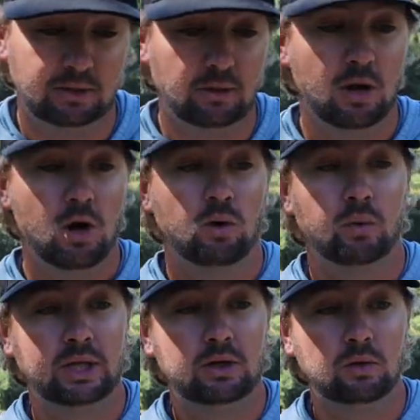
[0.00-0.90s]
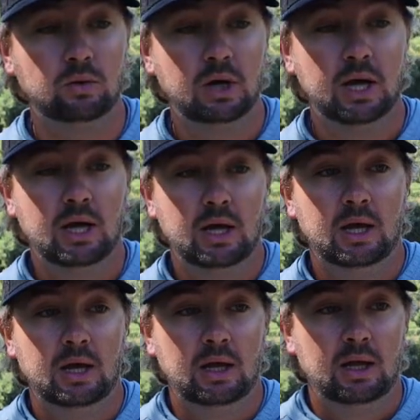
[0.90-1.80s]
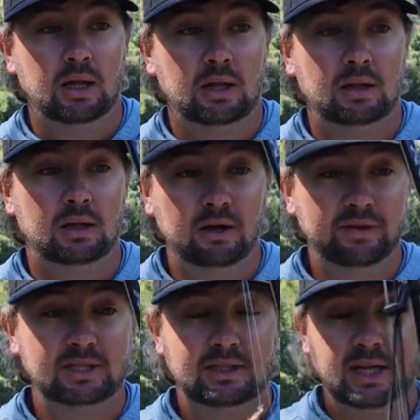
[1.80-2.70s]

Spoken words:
So really cool. Love this